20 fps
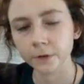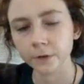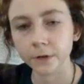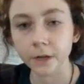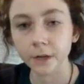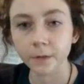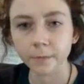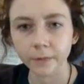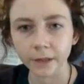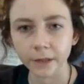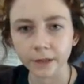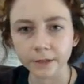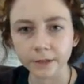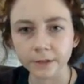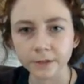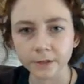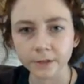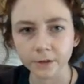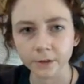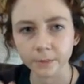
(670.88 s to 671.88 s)
implants,
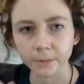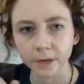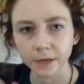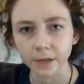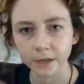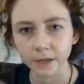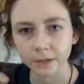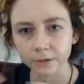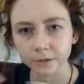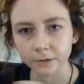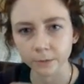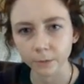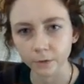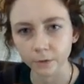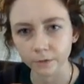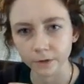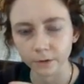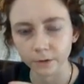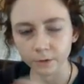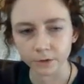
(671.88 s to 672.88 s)
and so you might need to
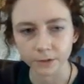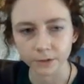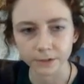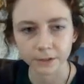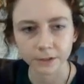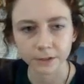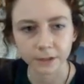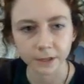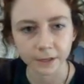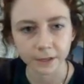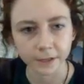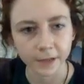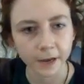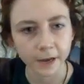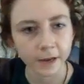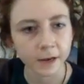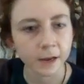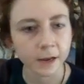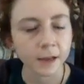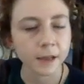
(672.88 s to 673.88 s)
remove it or just clean
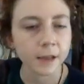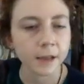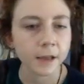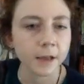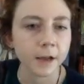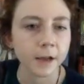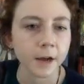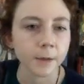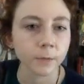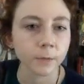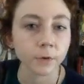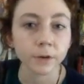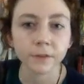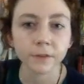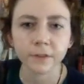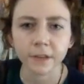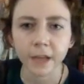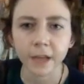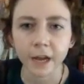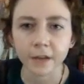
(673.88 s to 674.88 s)
that, or
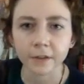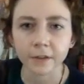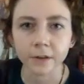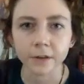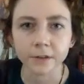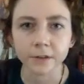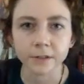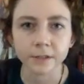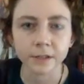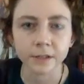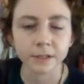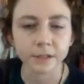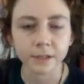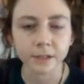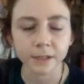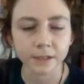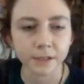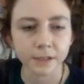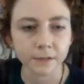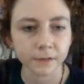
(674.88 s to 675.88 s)
even catheters. Like that's an
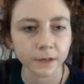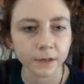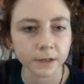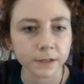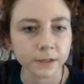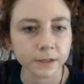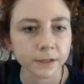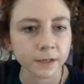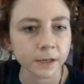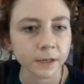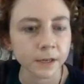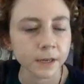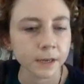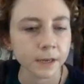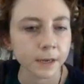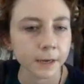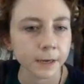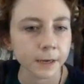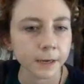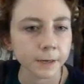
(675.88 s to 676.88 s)
easy fix.
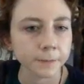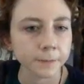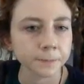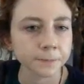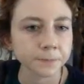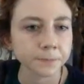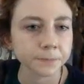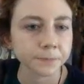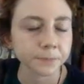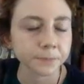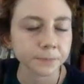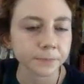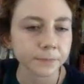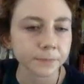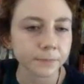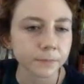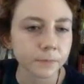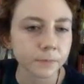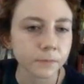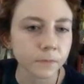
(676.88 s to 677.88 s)
And
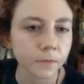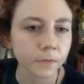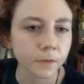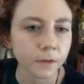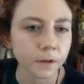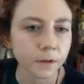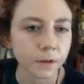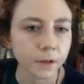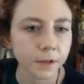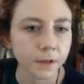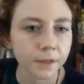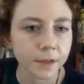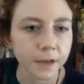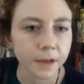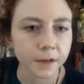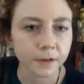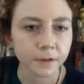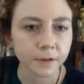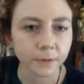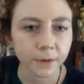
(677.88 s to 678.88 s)

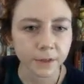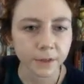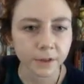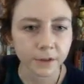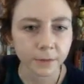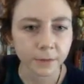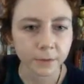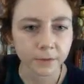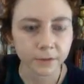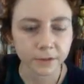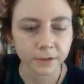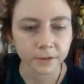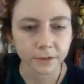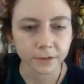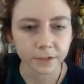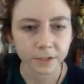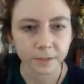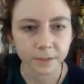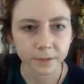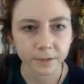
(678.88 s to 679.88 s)
then the way that you prevent
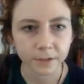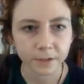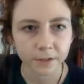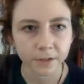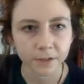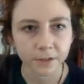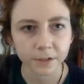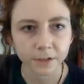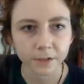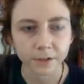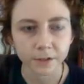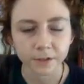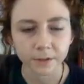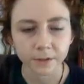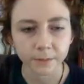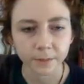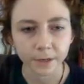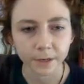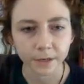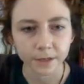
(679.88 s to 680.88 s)
transmission, this is just
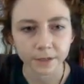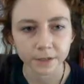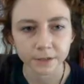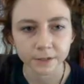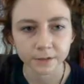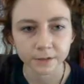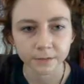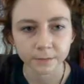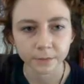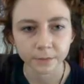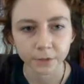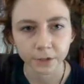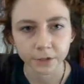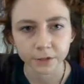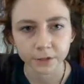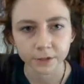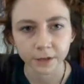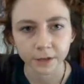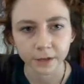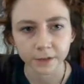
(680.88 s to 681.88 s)
the biggest
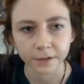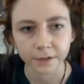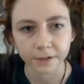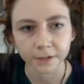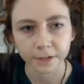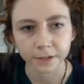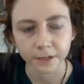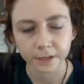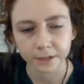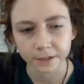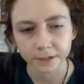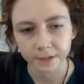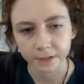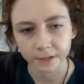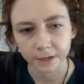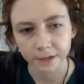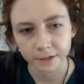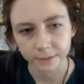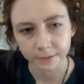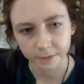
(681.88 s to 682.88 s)
push that the
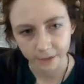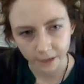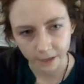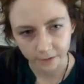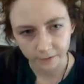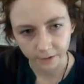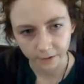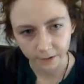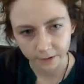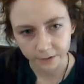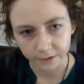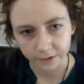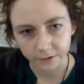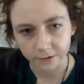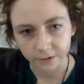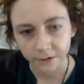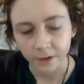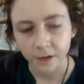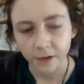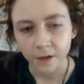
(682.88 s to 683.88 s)
CDC has been having, is
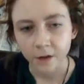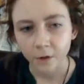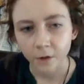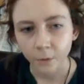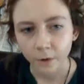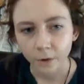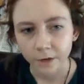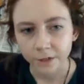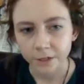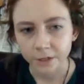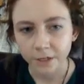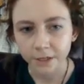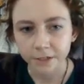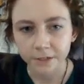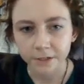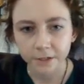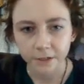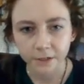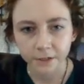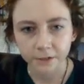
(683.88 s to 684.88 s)
just wash
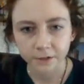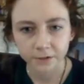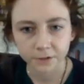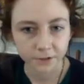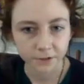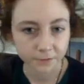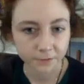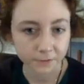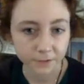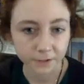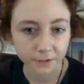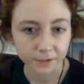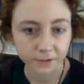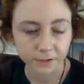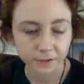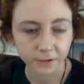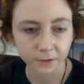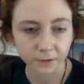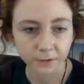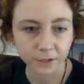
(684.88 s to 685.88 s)
hands, clean your surfaces,
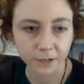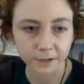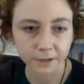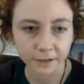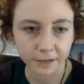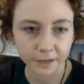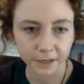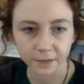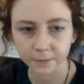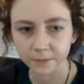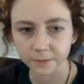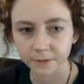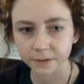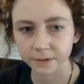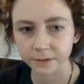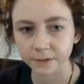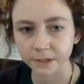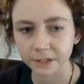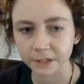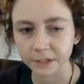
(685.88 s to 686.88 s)
don't share items
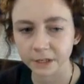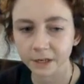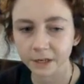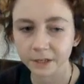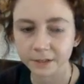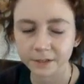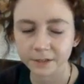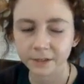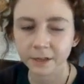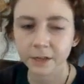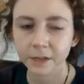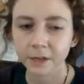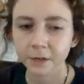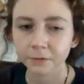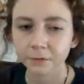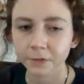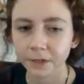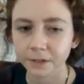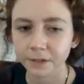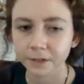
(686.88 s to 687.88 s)
such as
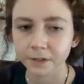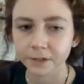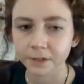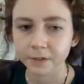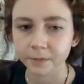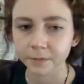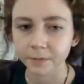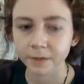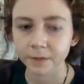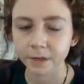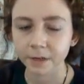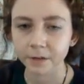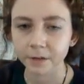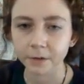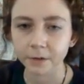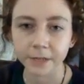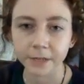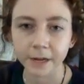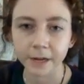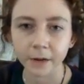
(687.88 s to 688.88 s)
razors
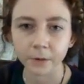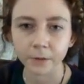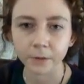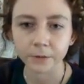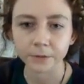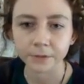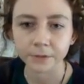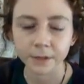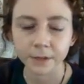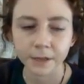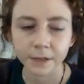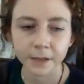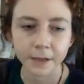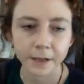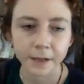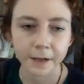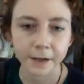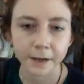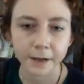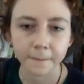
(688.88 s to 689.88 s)
or towels.
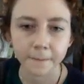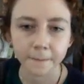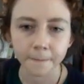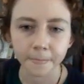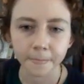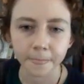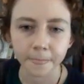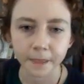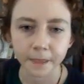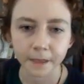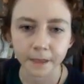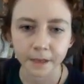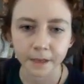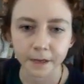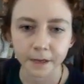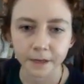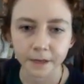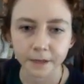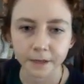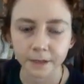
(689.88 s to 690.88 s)
And
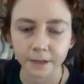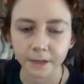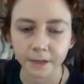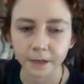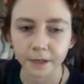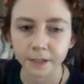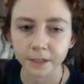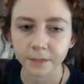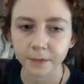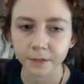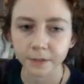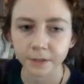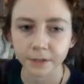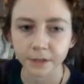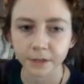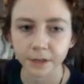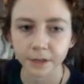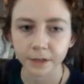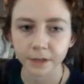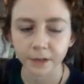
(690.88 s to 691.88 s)

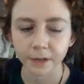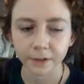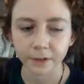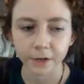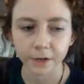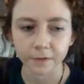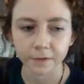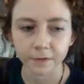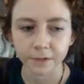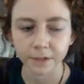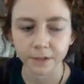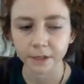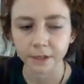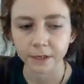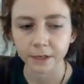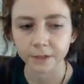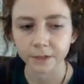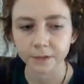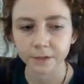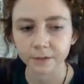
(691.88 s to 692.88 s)
especially in healthcare
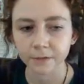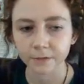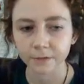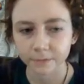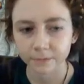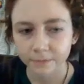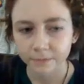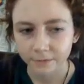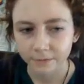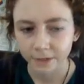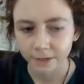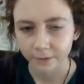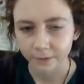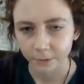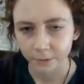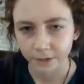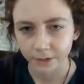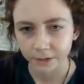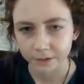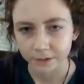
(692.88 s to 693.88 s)
facilities,
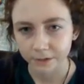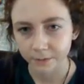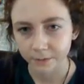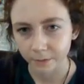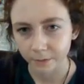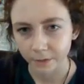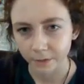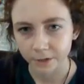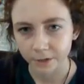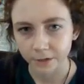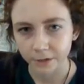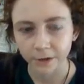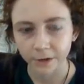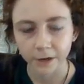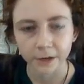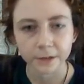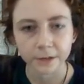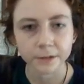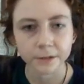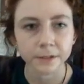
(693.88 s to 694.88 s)
everyone needs to be washing their
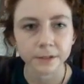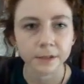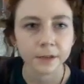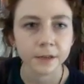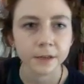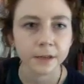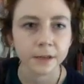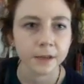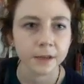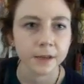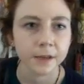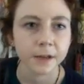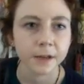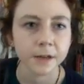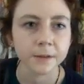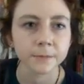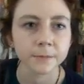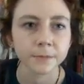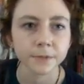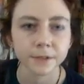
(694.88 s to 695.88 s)
hands.
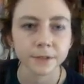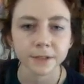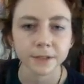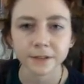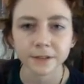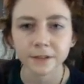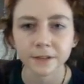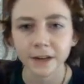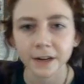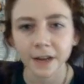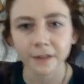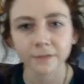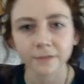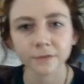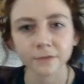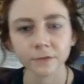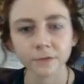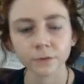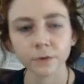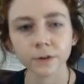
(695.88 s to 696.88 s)
So that's all that I
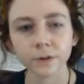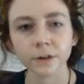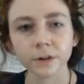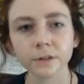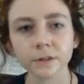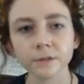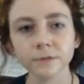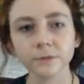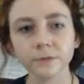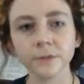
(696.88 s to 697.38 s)
have for